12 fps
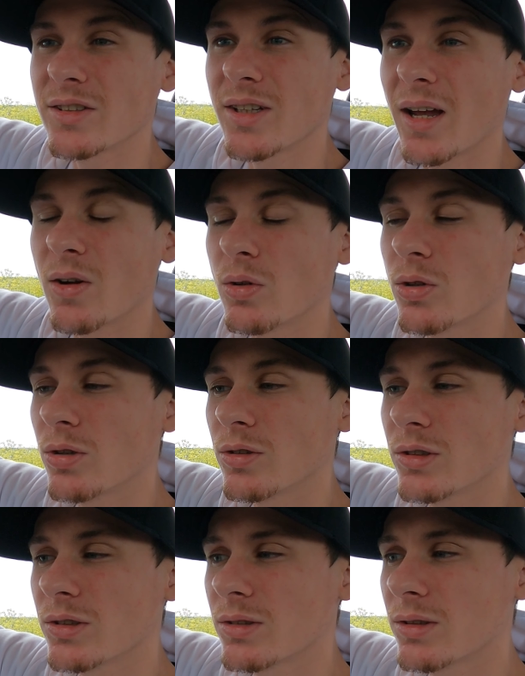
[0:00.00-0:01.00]
staying on
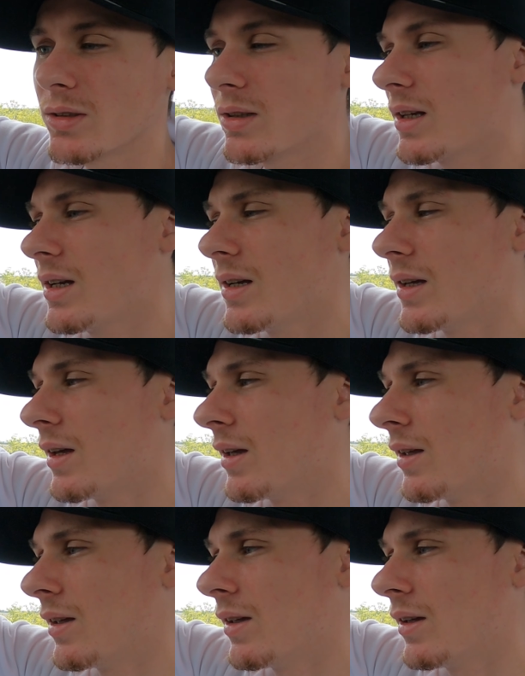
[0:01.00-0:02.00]
constantly,
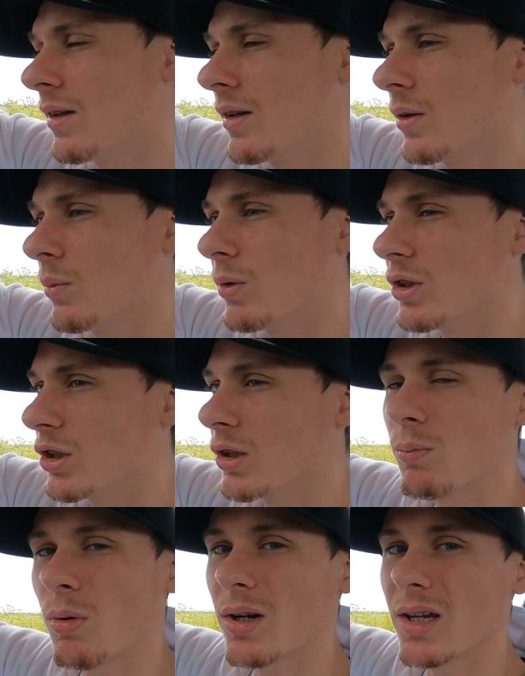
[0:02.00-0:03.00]
which you
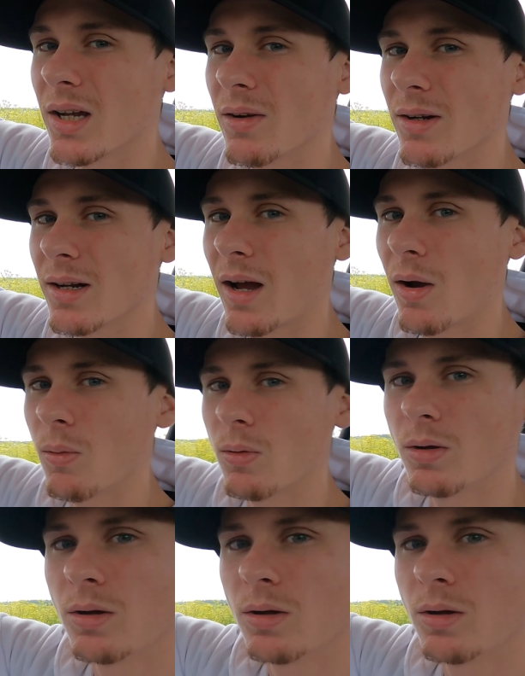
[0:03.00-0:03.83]
could probably hear it now.